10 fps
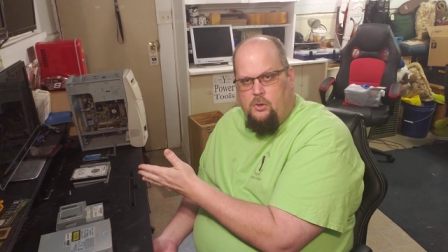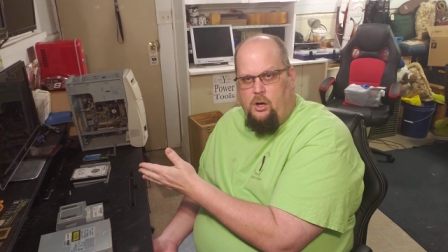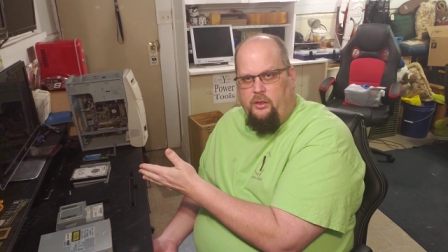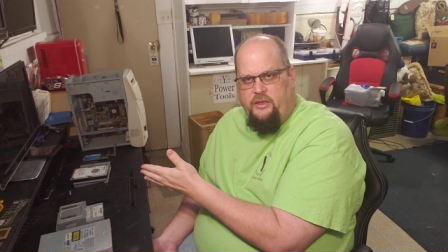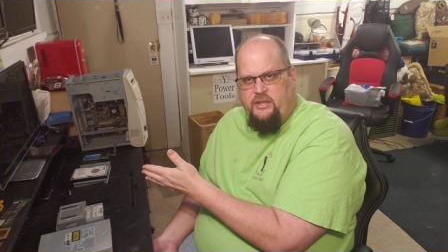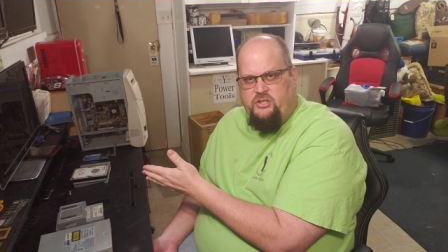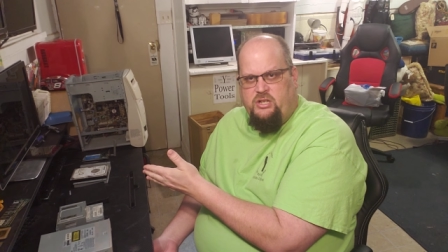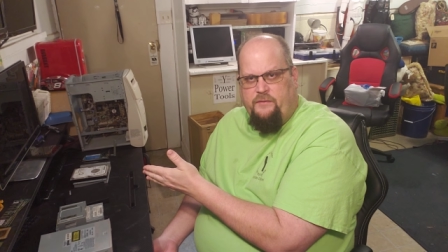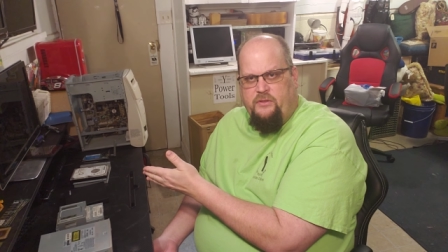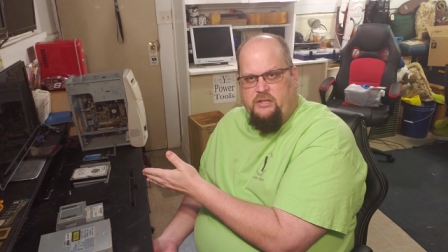all of this
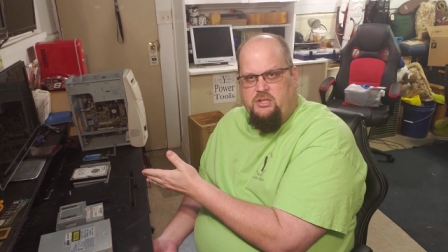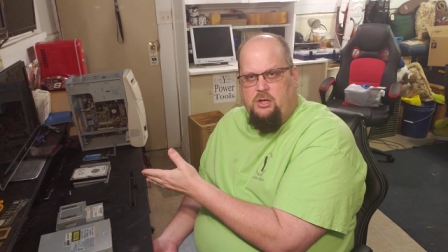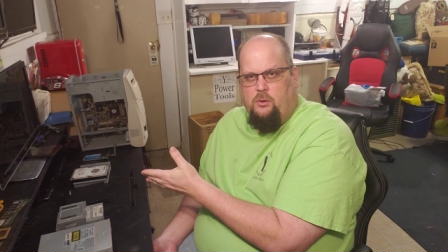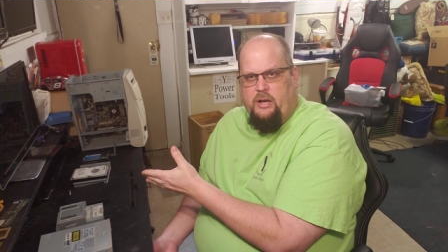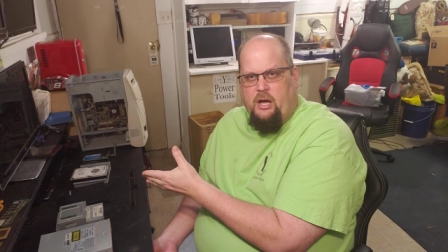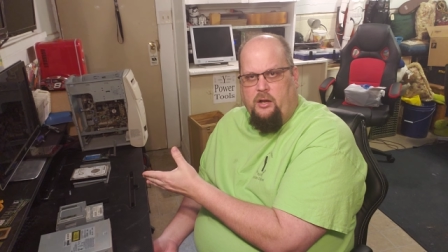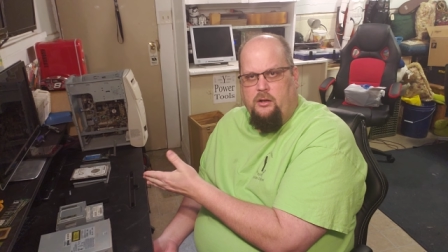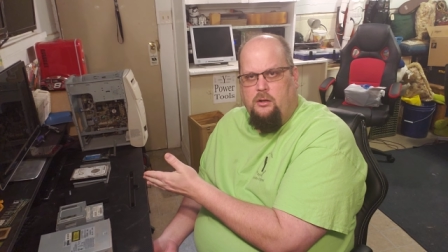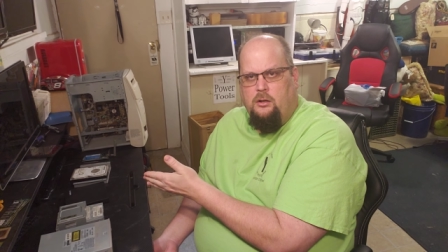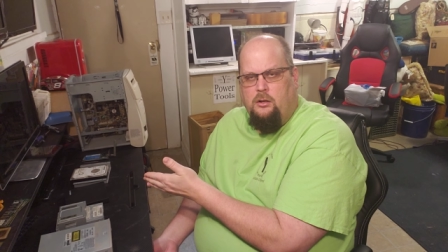stuff that's going on.
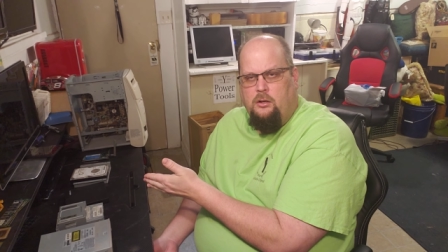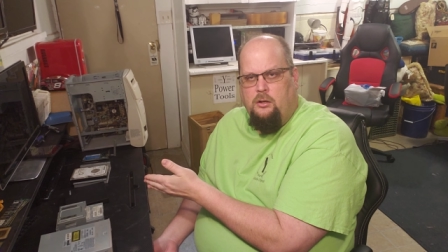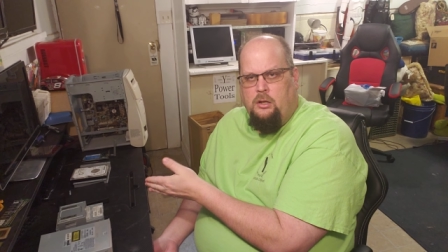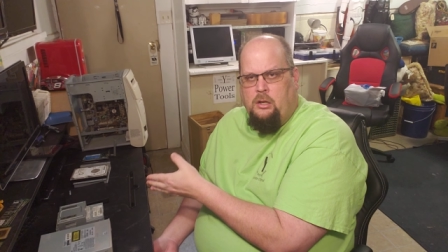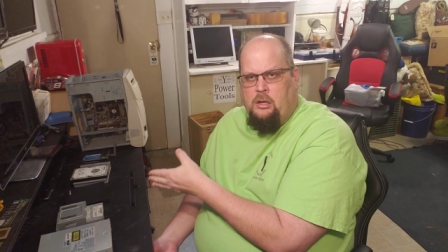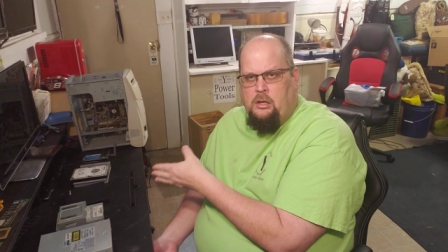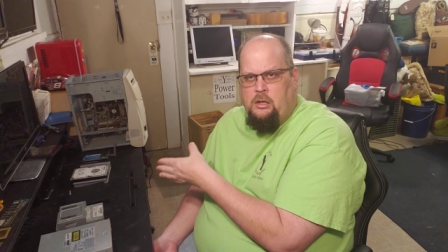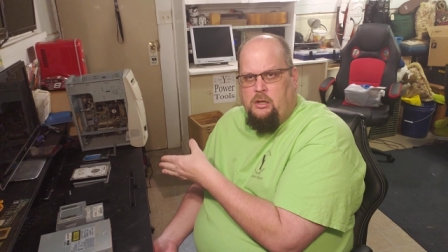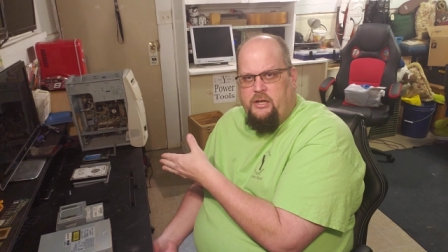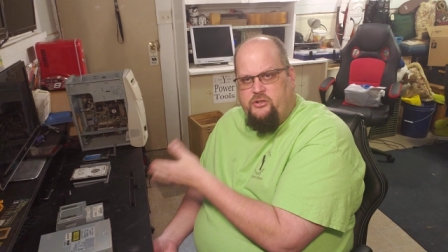
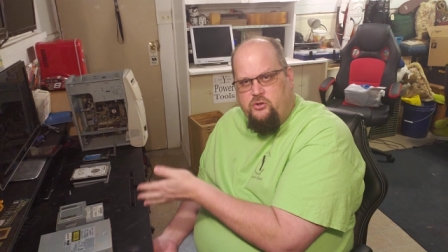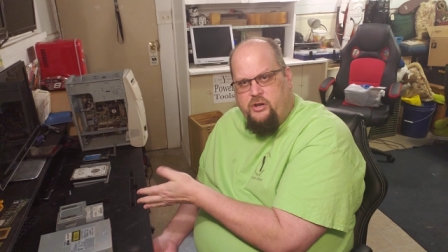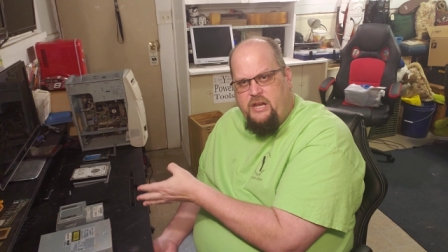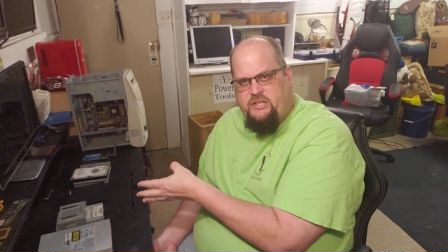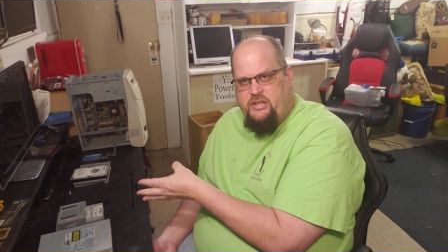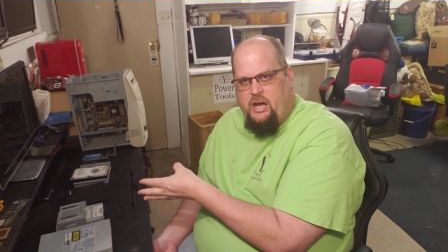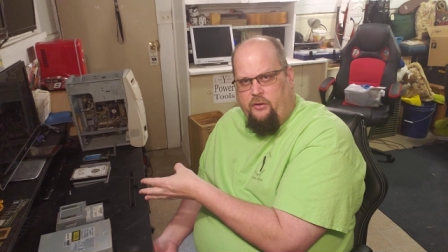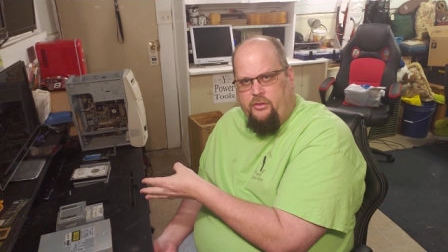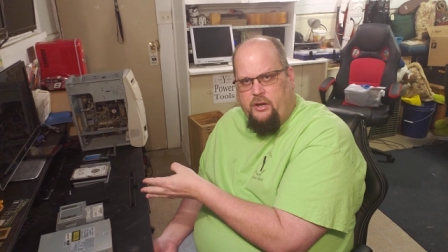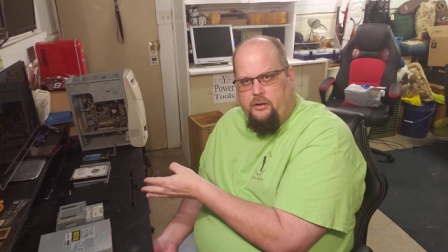It's crazy
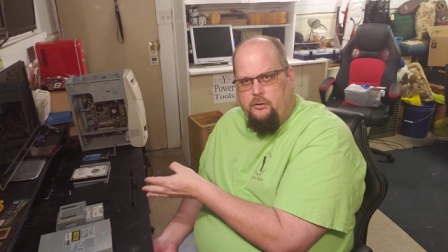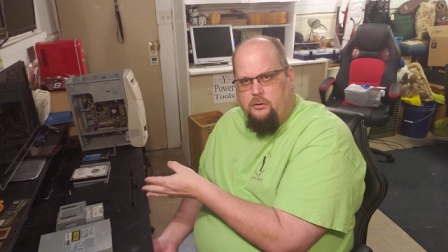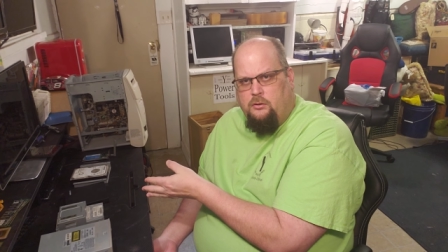out there